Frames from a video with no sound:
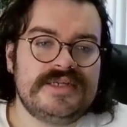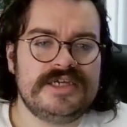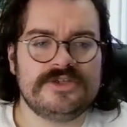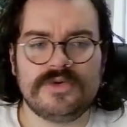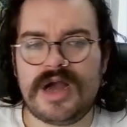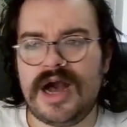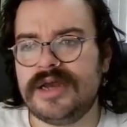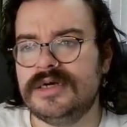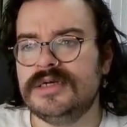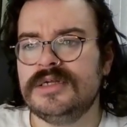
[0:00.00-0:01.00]
takes
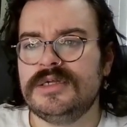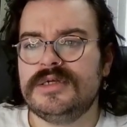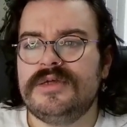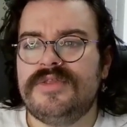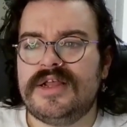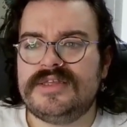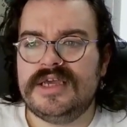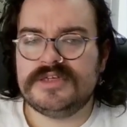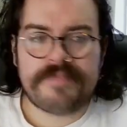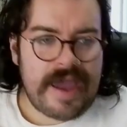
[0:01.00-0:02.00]
Okada, that
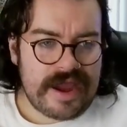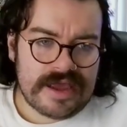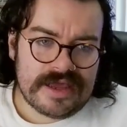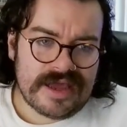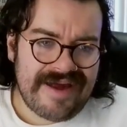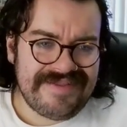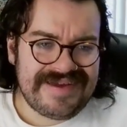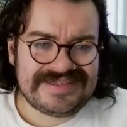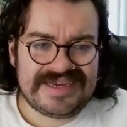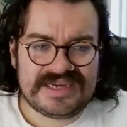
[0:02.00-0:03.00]
takes Perry, and
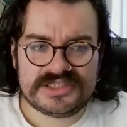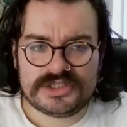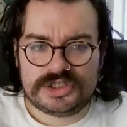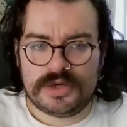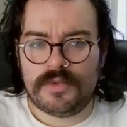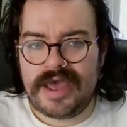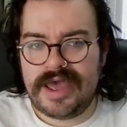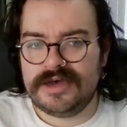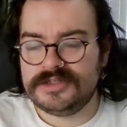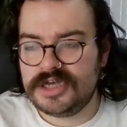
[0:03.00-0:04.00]
that takes someone
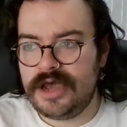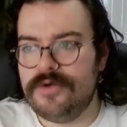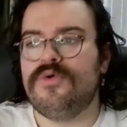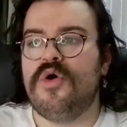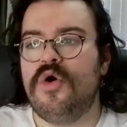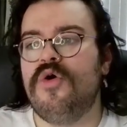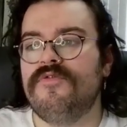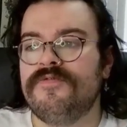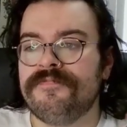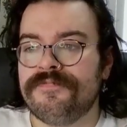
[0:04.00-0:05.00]
else out
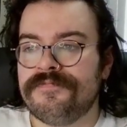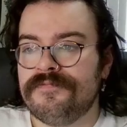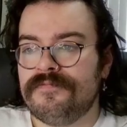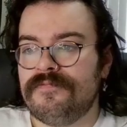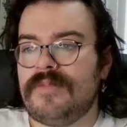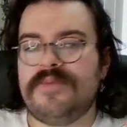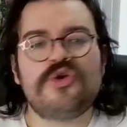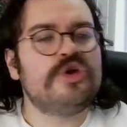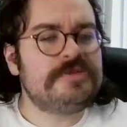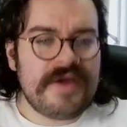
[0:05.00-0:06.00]
of I mean, it
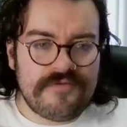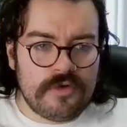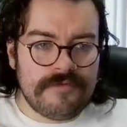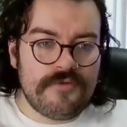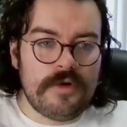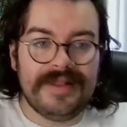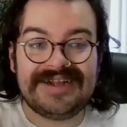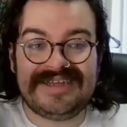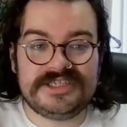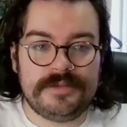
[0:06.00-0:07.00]
could just be a four on four, but
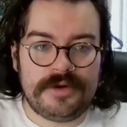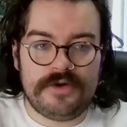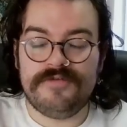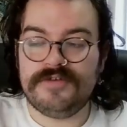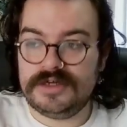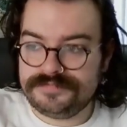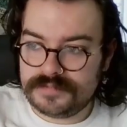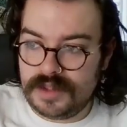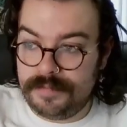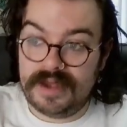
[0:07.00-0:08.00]
that takes someone out of a,
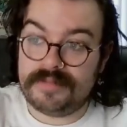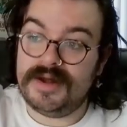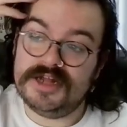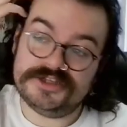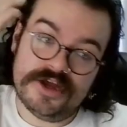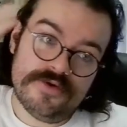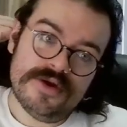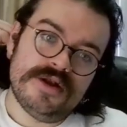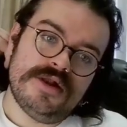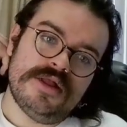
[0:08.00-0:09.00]
a big match. Now,
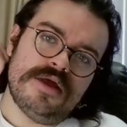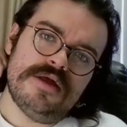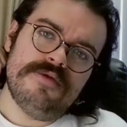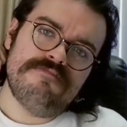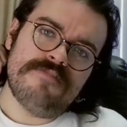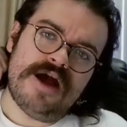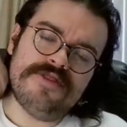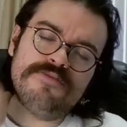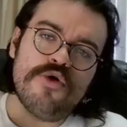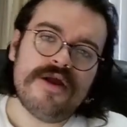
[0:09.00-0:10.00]

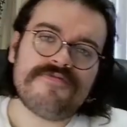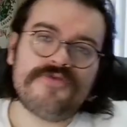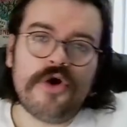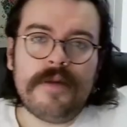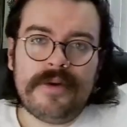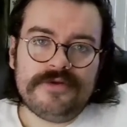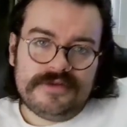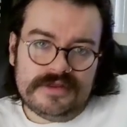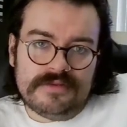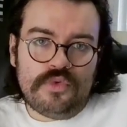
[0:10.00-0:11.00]
the more I've thought about
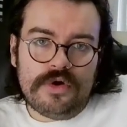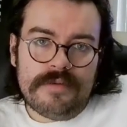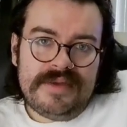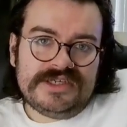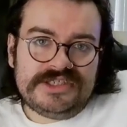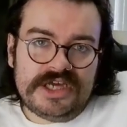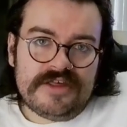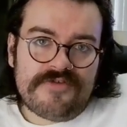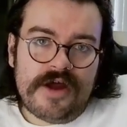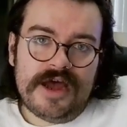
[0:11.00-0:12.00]
it, the more it makes sense
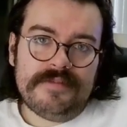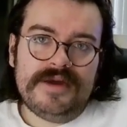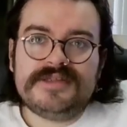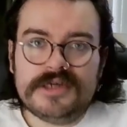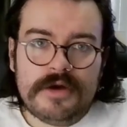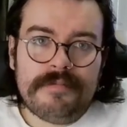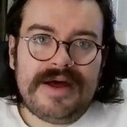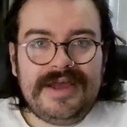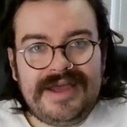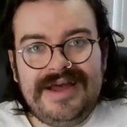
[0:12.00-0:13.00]
for Hangman to come
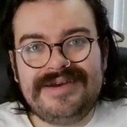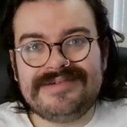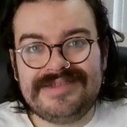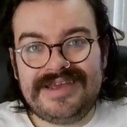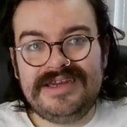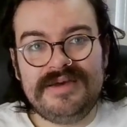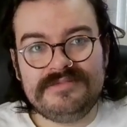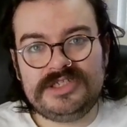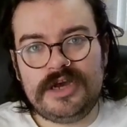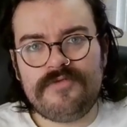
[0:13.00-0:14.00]
back and align
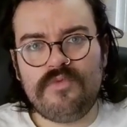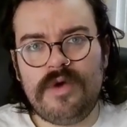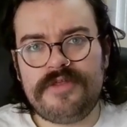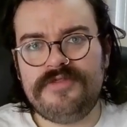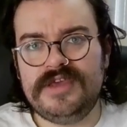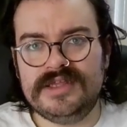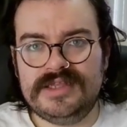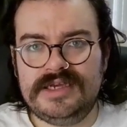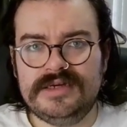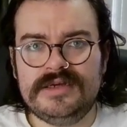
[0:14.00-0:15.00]
himself with the
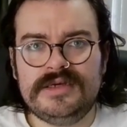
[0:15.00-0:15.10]
elite.